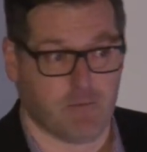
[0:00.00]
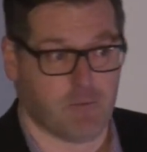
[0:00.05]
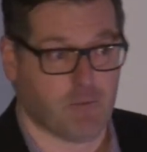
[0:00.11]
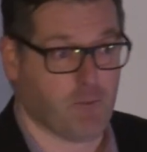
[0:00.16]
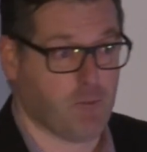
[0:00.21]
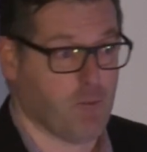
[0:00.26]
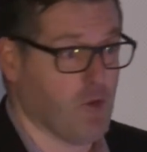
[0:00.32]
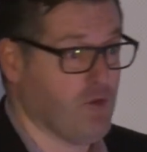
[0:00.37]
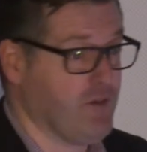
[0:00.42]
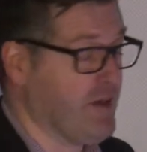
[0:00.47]

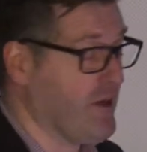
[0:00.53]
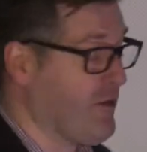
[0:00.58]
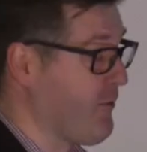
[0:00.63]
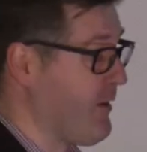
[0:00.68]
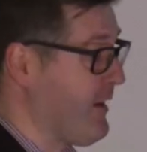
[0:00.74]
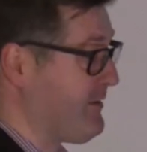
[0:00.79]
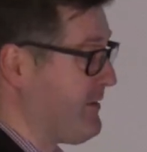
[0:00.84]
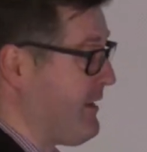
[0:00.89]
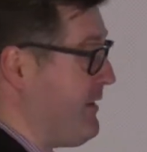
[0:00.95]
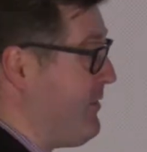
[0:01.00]
Moving
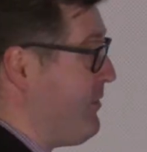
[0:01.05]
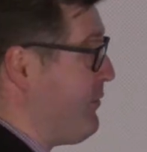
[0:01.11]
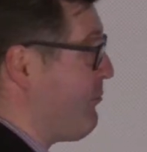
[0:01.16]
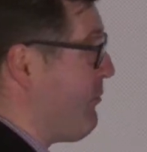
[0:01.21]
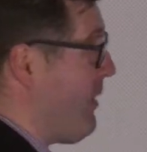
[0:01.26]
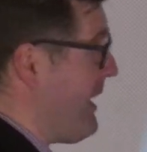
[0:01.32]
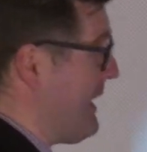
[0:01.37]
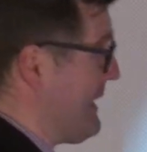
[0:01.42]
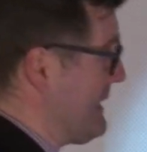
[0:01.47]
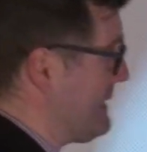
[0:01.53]
Around in the
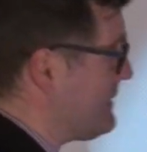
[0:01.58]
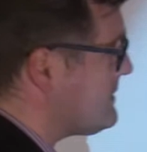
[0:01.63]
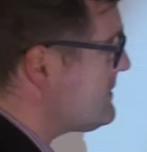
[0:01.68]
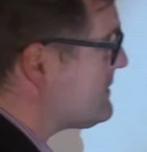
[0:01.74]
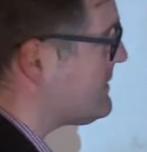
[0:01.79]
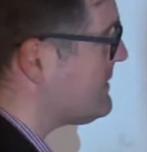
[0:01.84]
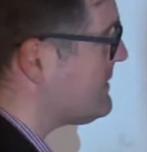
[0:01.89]
Rain,